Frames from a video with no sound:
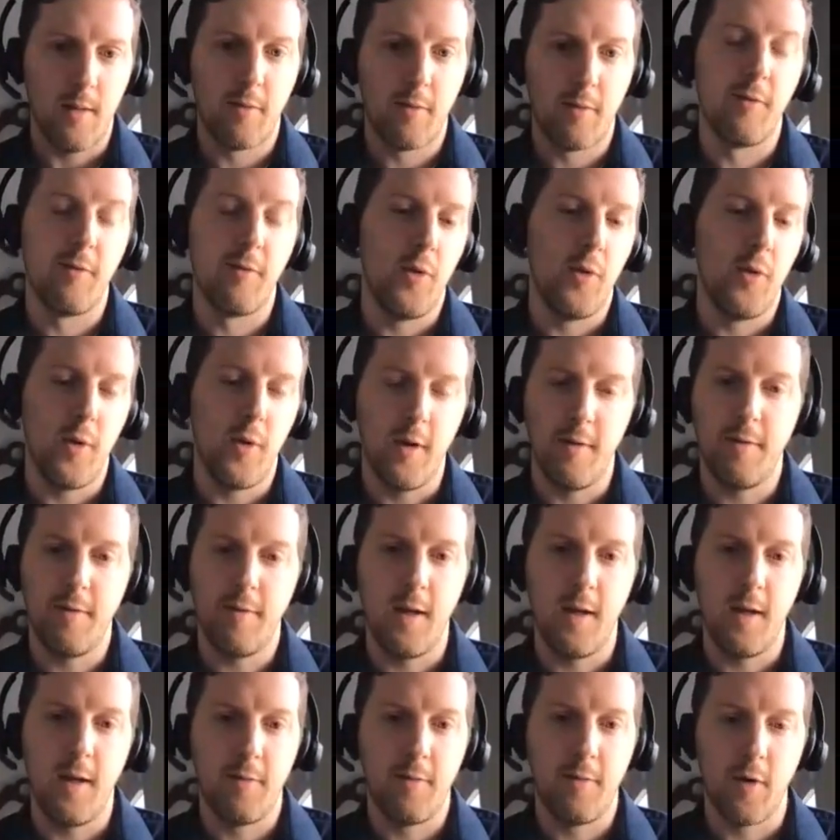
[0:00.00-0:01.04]
food and
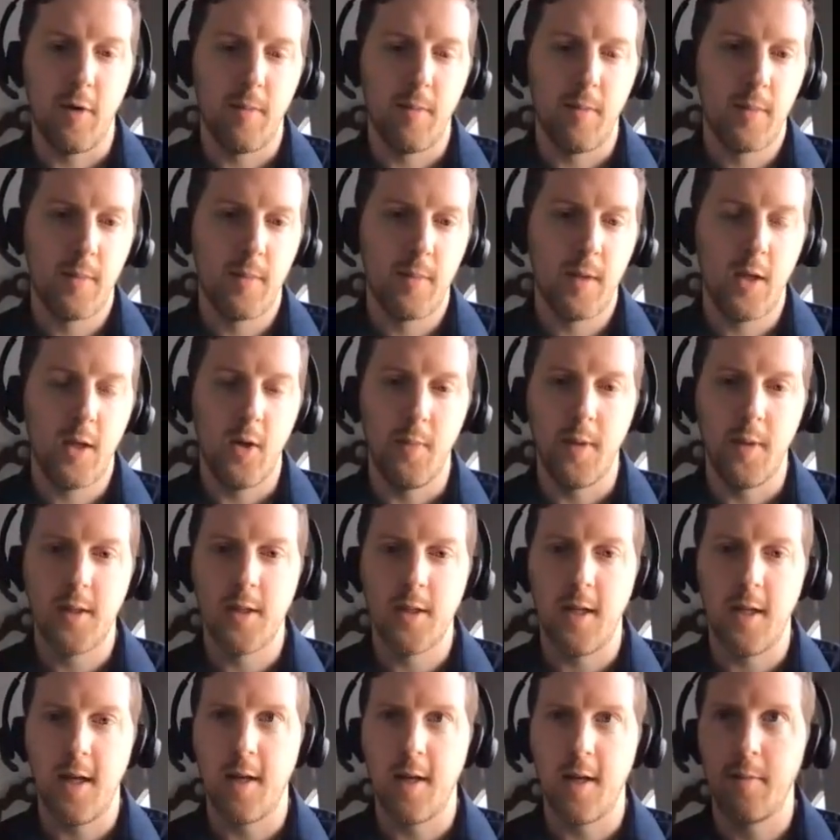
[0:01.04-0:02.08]
feed for
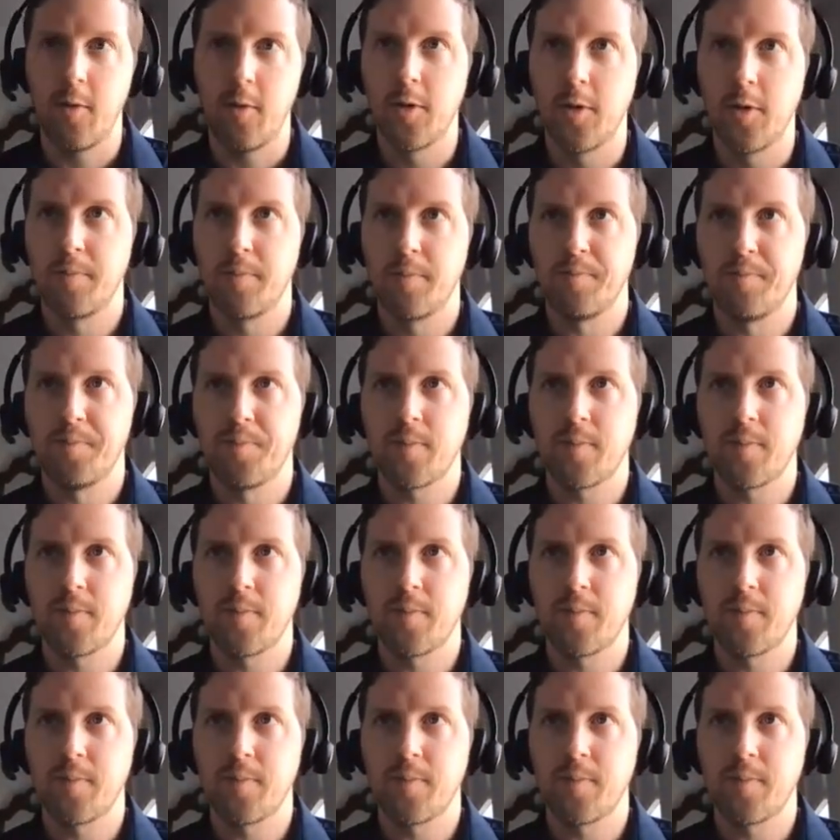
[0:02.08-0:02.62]
humans and animals.